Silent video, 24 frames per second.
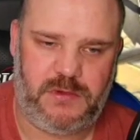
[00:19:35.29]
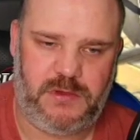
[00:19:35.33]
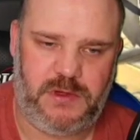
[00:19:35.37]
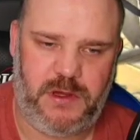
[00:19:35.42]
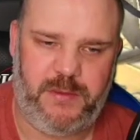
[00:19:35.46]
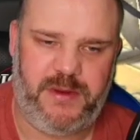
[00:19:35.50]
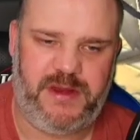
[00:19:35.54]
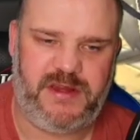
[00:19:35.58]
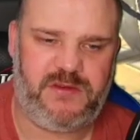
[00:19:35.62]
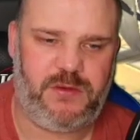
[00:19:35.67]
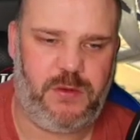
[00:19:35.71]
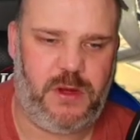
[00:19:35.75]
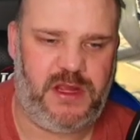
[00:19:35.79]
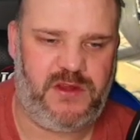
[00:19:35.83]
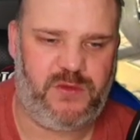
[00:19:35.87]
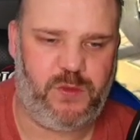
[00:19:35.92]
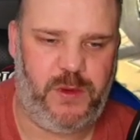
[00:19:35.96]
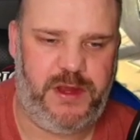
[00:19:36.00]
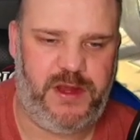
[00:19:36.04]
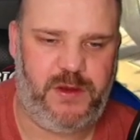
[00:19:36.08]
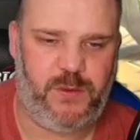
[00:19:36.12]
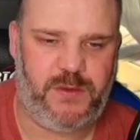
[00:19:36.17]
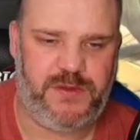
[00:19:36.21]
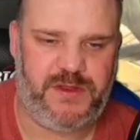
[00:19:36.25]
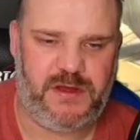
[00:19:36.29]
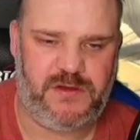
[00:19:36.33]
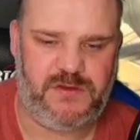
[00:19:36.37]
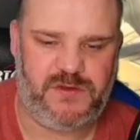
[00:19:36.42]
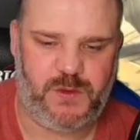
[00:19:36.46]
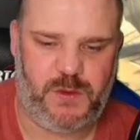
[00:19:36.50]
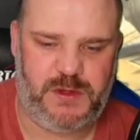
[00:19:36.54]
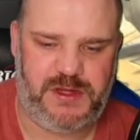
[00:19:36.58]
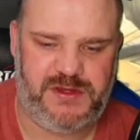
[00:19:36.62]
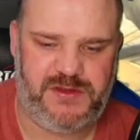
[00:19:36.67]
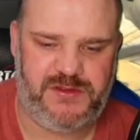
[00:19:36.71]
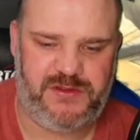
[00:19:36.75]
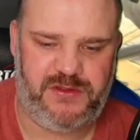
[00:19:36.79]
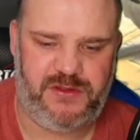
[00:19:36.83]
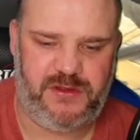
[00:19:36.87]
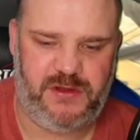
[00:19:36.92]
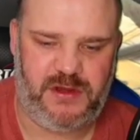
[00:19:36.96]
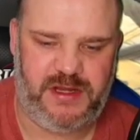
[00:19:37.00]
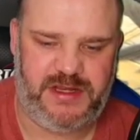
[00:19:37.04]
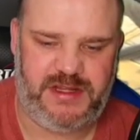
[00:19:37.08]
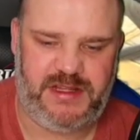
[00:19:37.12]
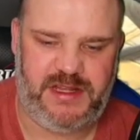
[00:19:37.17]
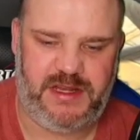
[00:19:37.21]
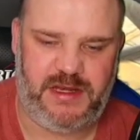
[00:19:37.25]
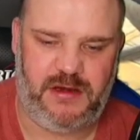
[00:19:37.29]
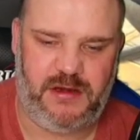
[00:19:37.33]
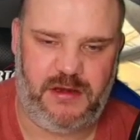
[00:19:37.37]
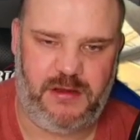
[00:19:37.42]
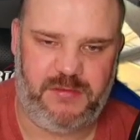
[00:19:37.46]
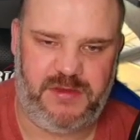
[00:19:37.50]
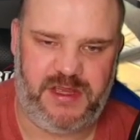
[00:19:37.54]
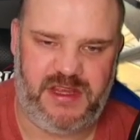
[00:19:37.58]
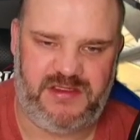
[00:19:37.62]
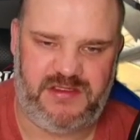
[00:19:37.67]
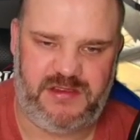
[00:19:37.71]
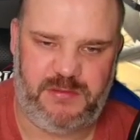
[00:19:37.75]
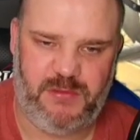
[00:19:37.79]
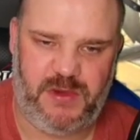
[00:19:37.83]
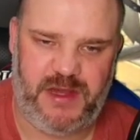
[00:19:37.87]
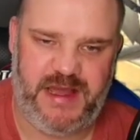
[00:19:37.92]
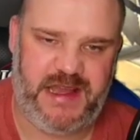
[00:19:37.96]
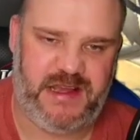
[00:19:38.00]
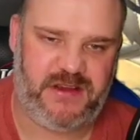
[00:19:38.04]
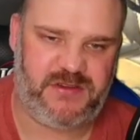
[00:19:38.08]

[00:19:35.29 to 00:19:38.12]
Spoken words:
I mean, it's weird with those ones that I didn't. I'm guessing my